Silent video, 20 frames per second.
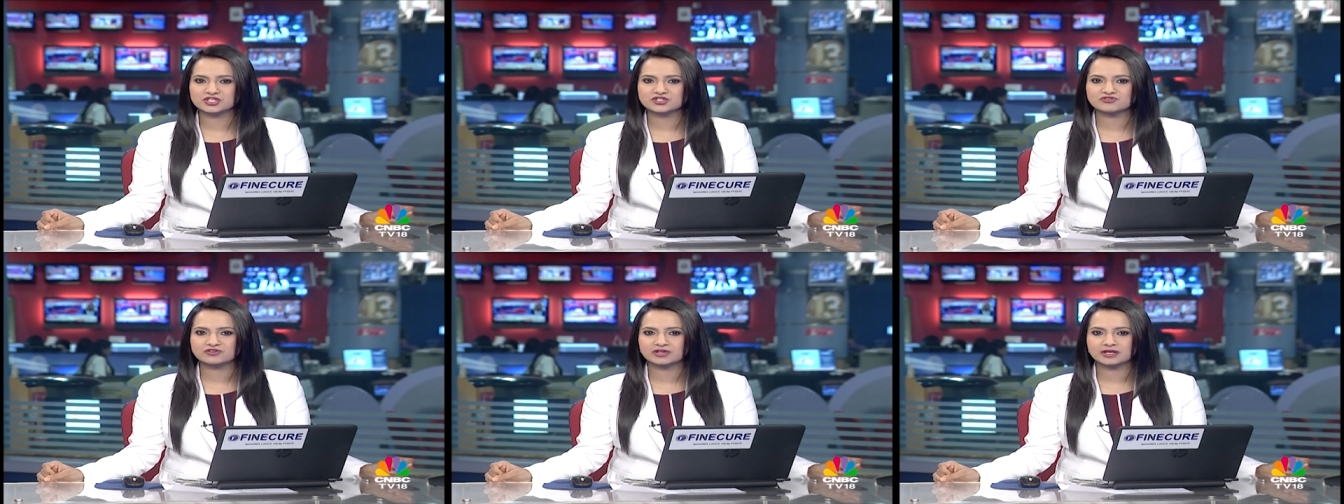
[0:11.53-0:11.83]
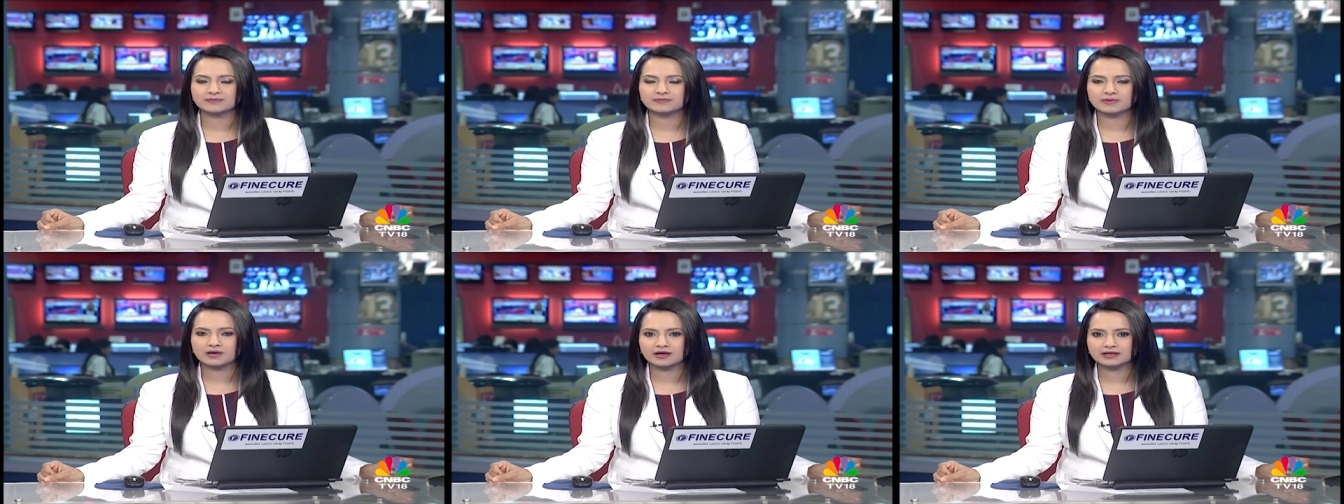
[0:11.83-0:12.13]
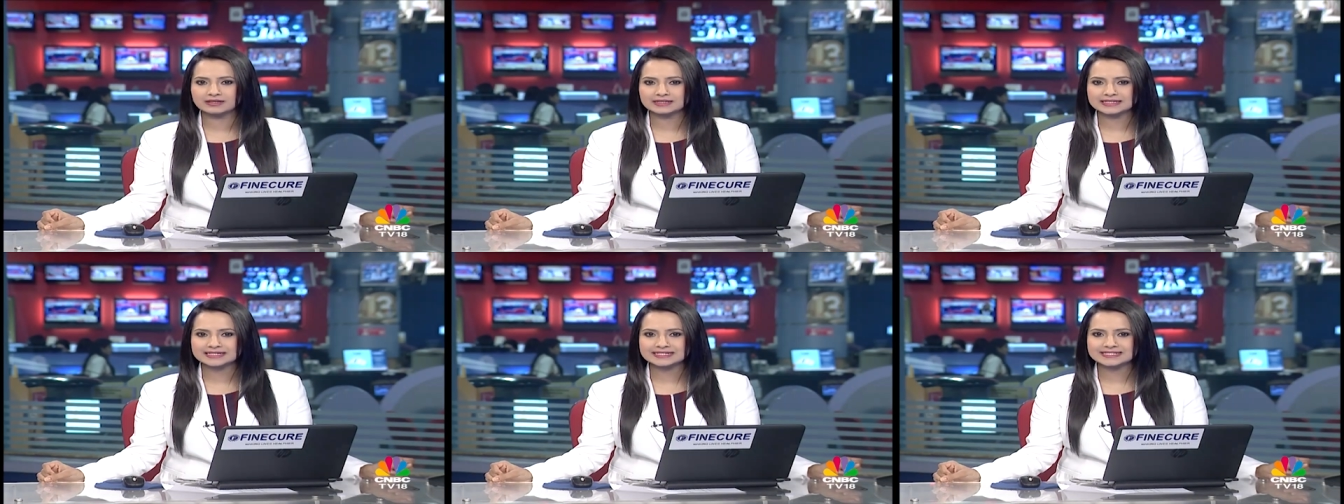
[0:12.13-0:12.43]
Shireen
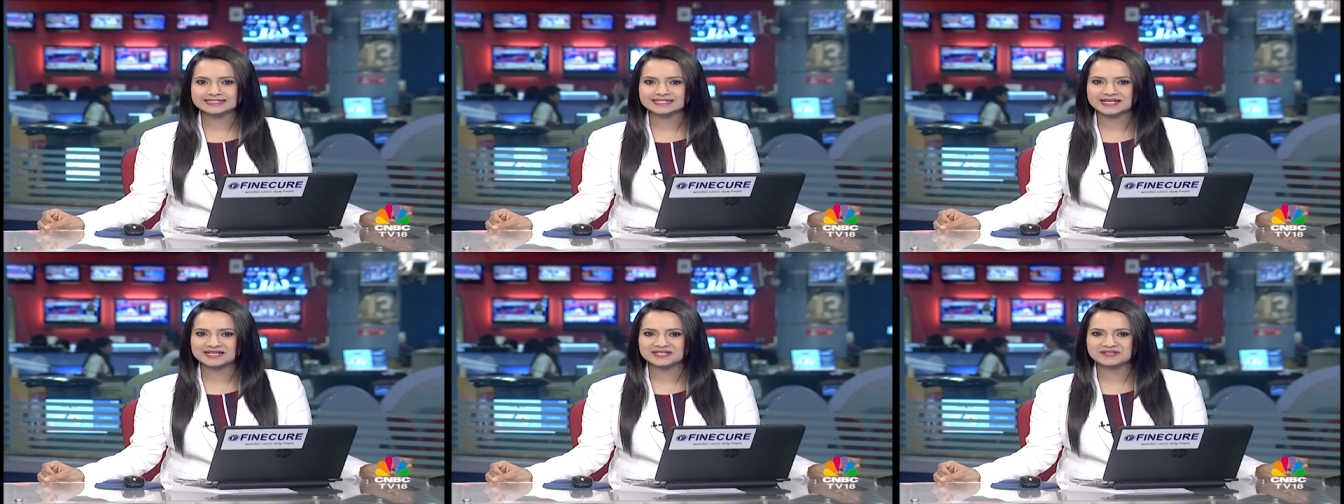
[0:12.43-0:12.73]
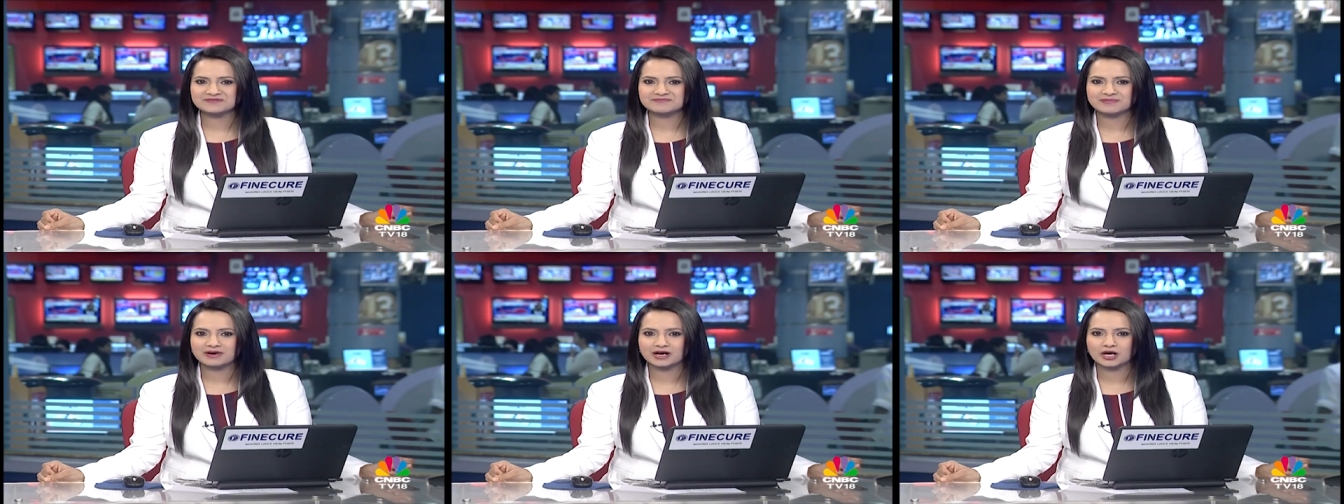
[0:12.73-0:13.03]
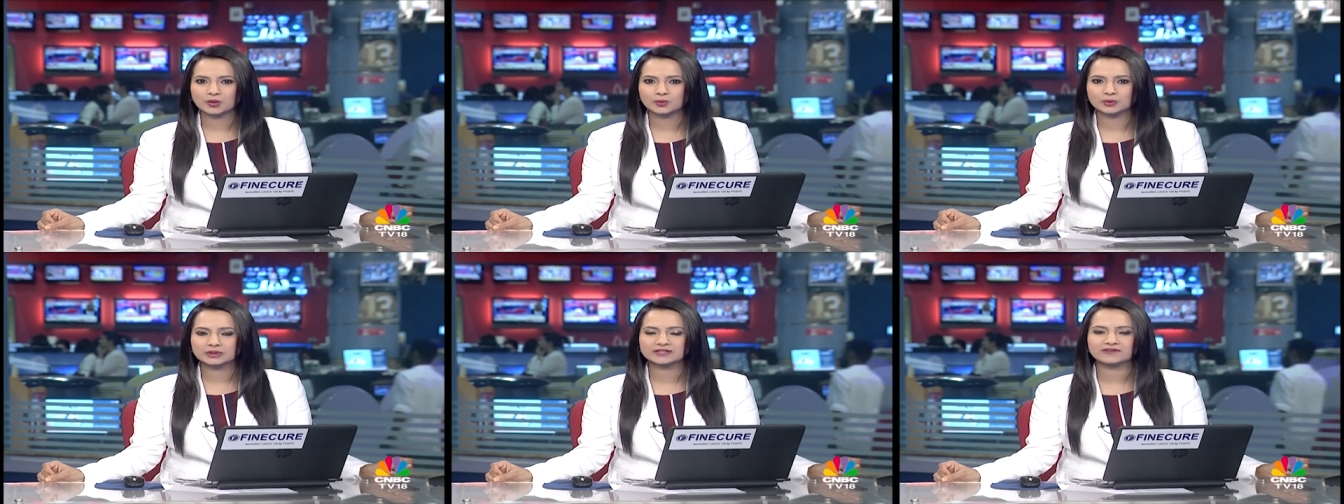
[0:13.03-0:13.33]
Bhan is standing
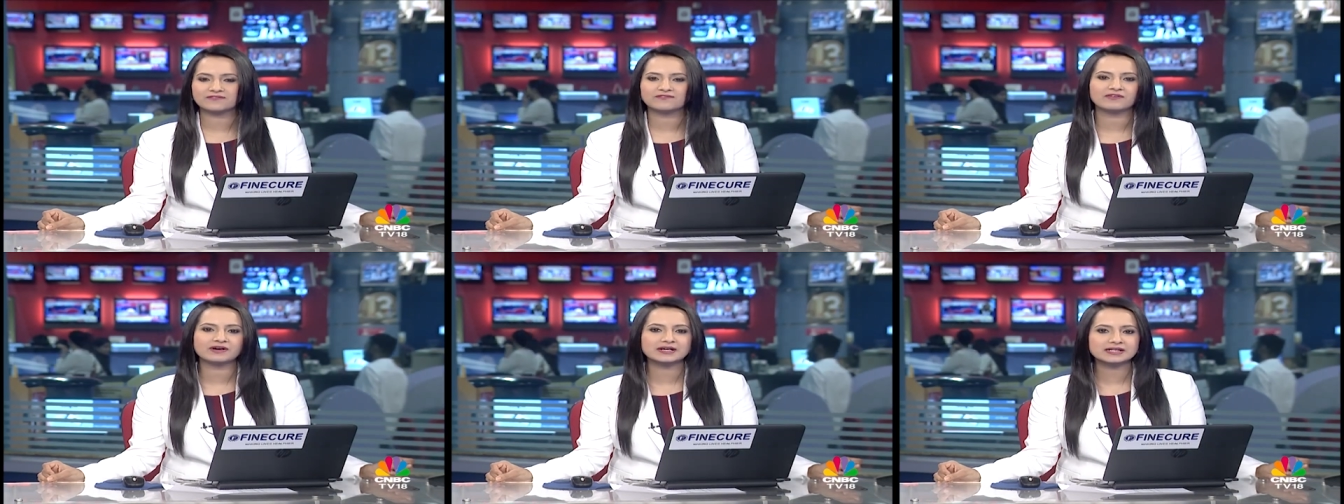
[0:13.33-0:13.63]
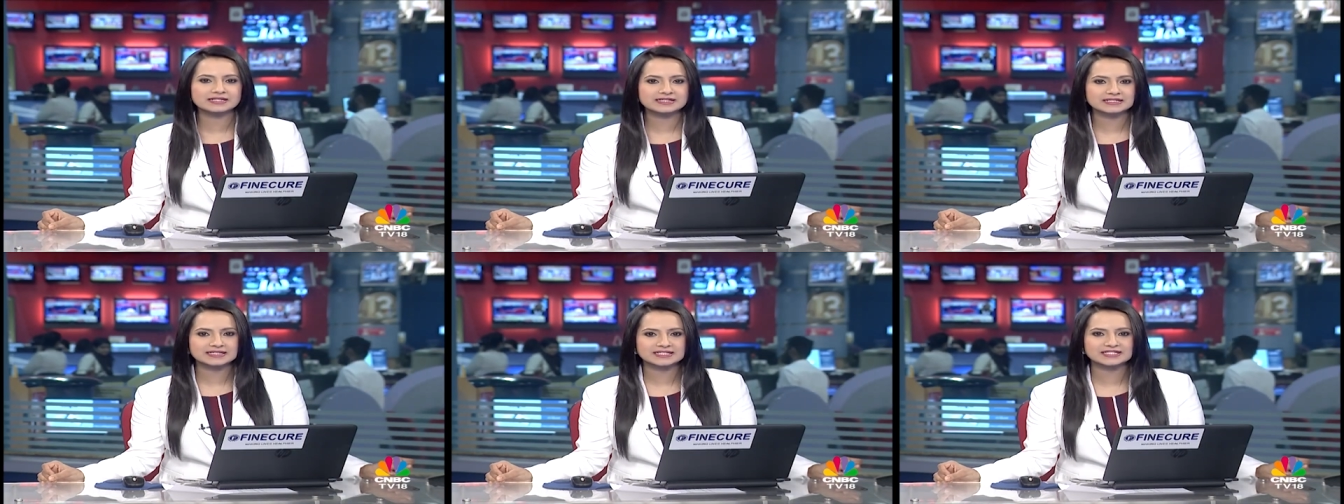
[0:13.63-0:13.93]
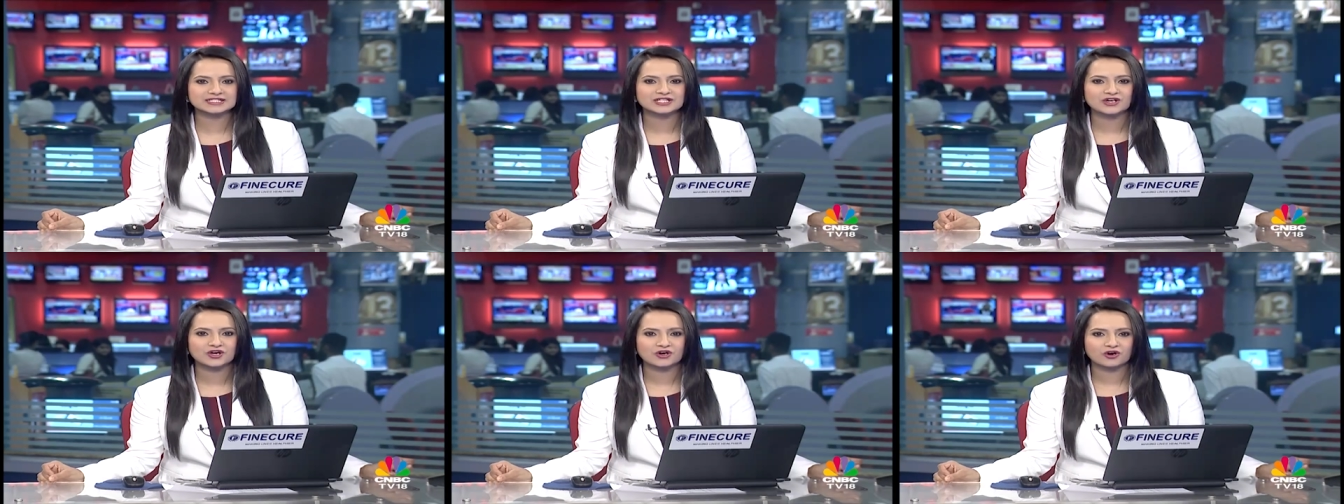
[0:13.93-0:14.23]
by with the
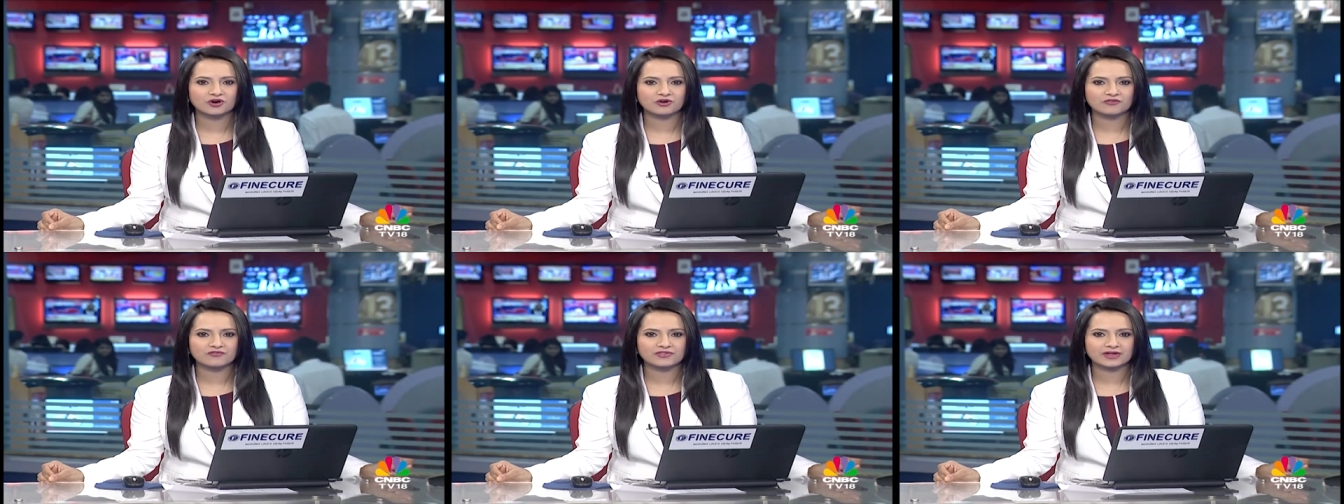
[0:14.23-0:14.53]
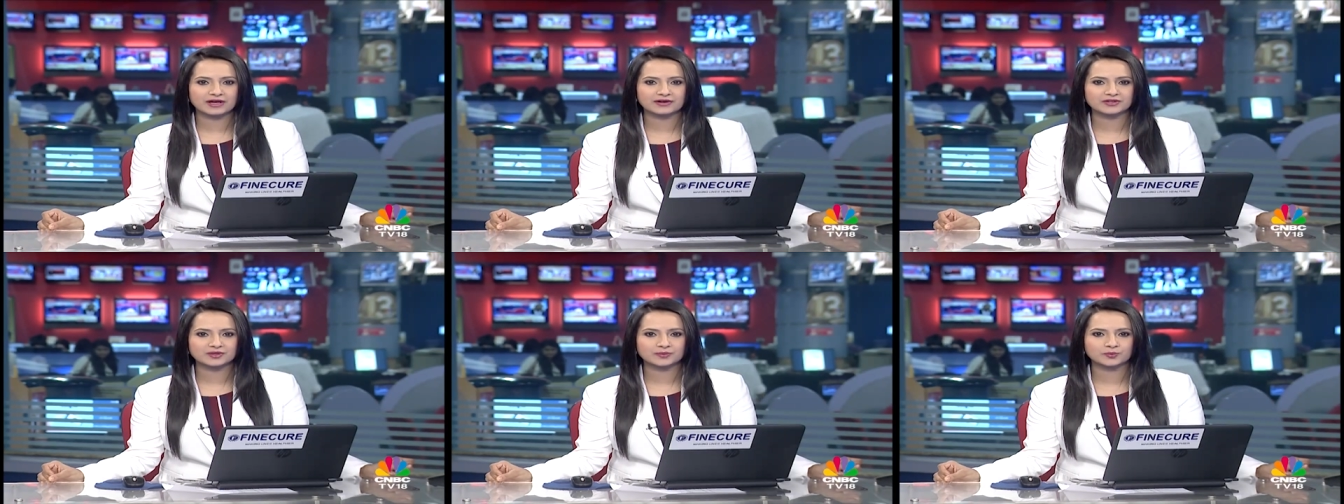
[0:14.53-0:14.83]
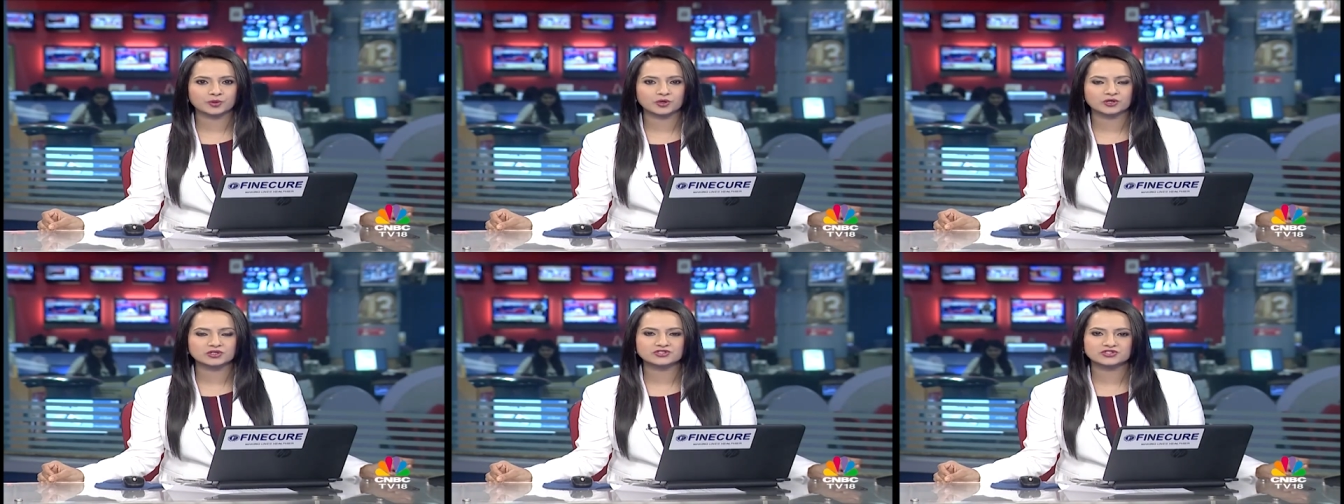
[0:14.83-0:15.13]
findings of that
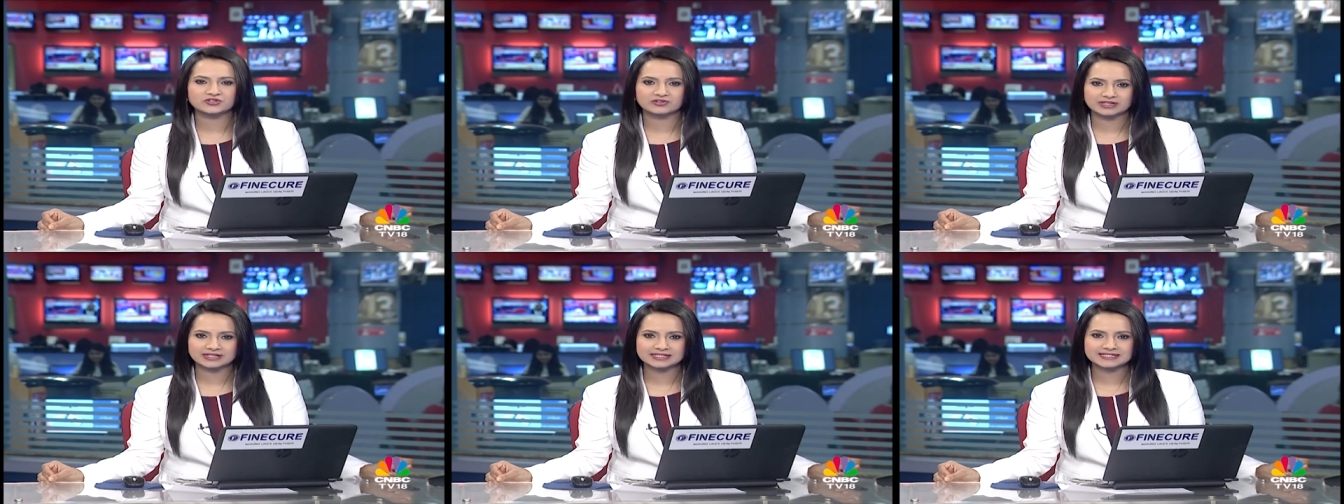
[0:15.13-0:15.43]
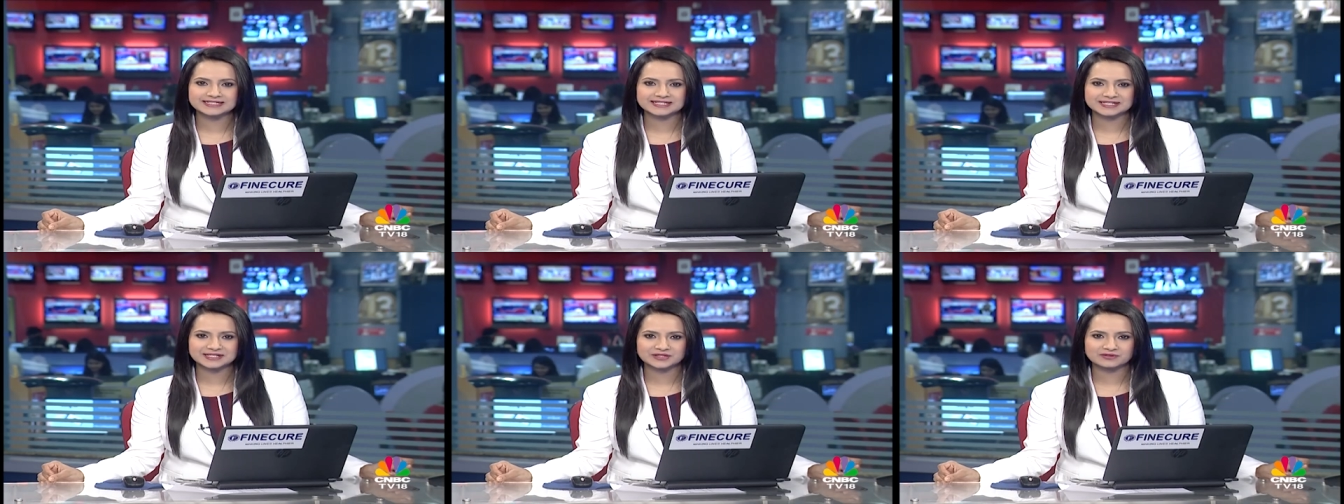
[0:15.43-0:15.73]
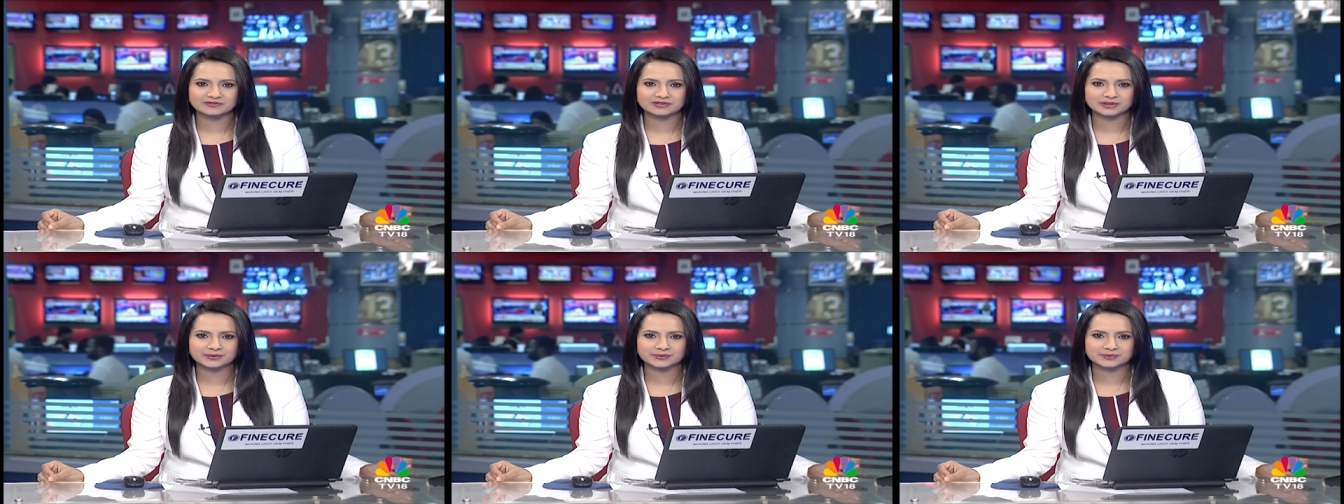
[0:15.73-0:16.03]
report. Shireen, take it
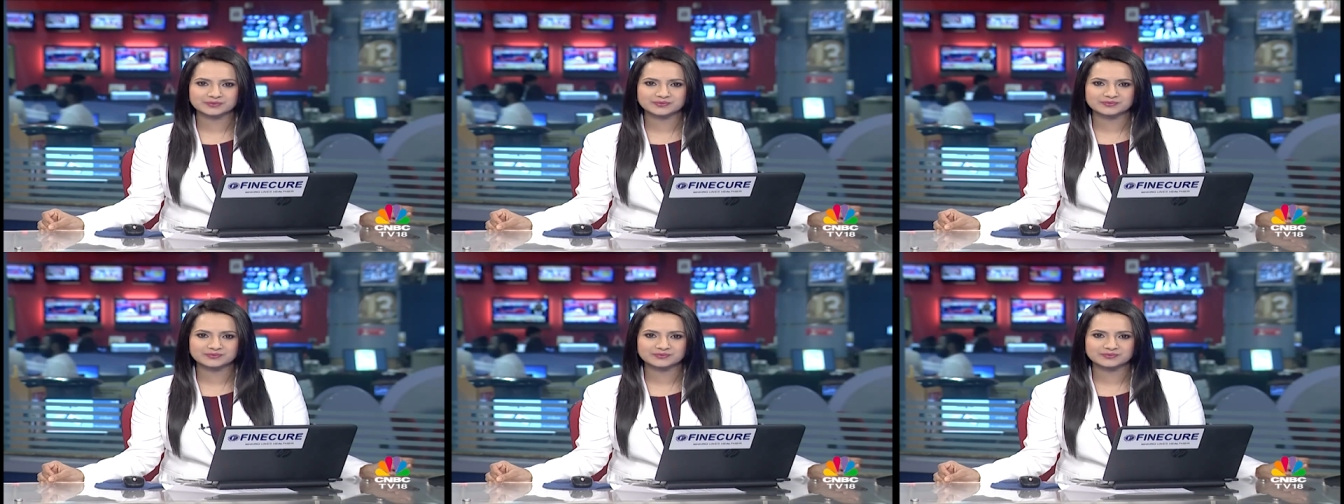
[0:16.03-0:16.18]
away.